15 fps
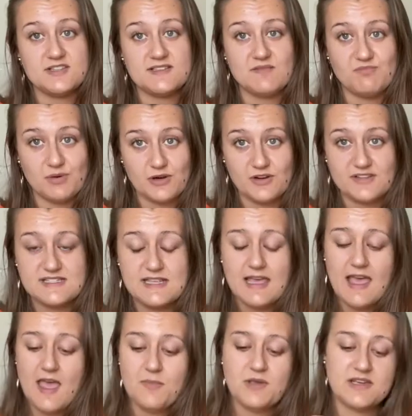of birds,
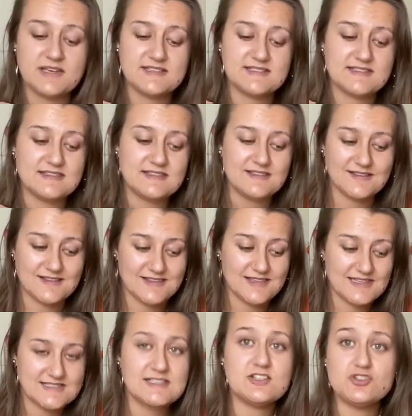because
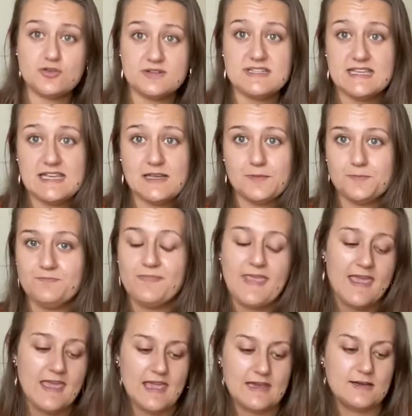this is your team.
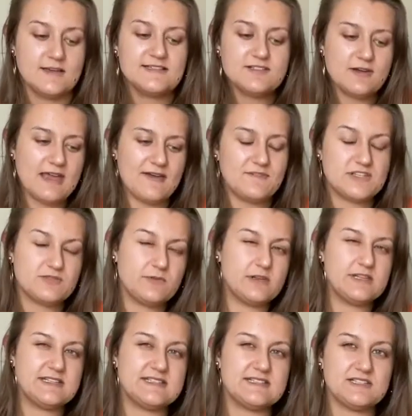And also, I have this
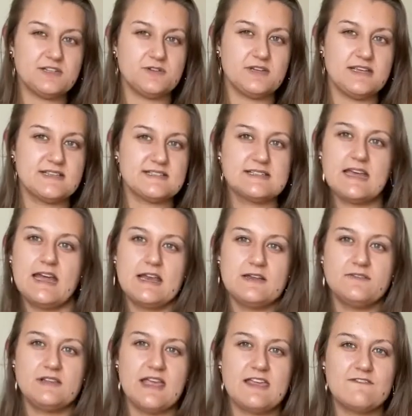really serious kind
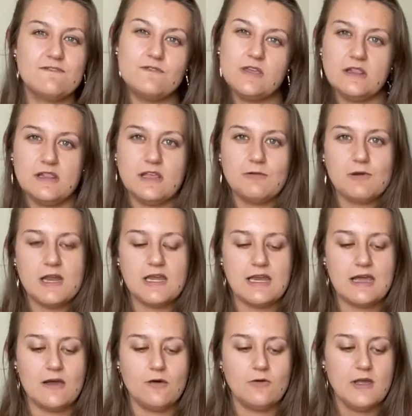of like feeling right
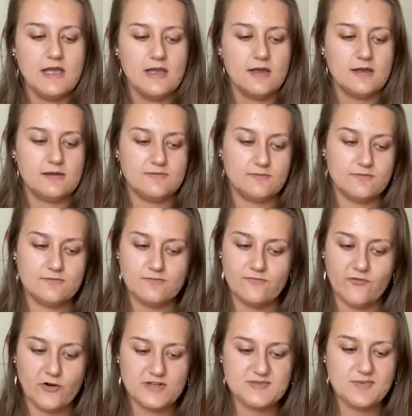now.
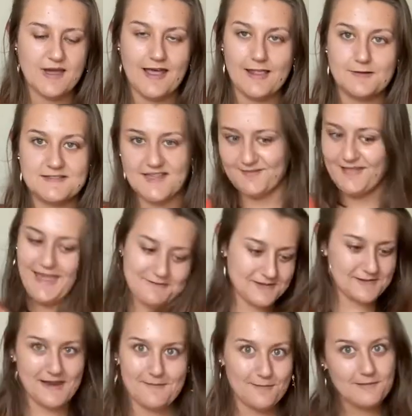First pile, I was like, wah,
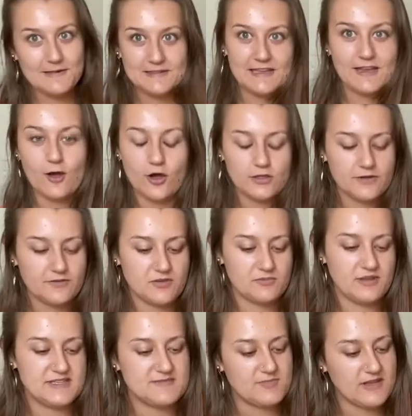wah, wah, like all over the
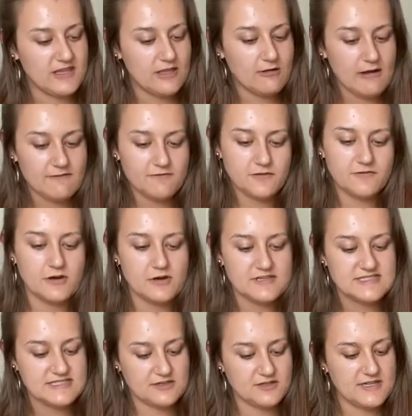place. But here I feel very
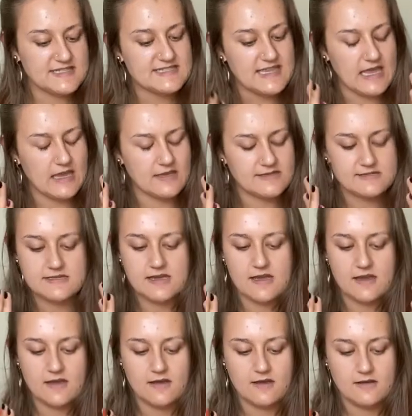serious and
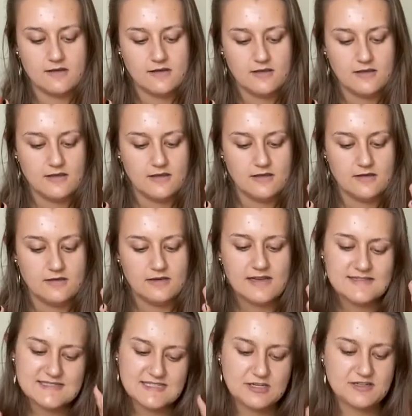
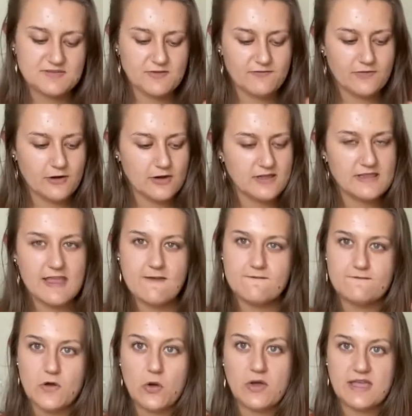not serious, but very like
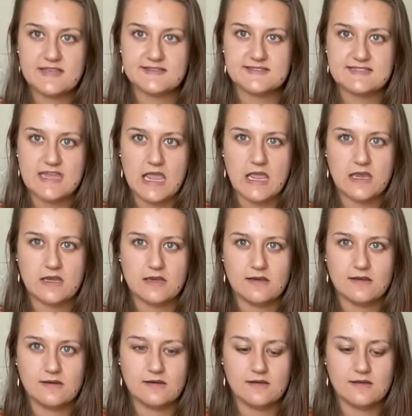focused and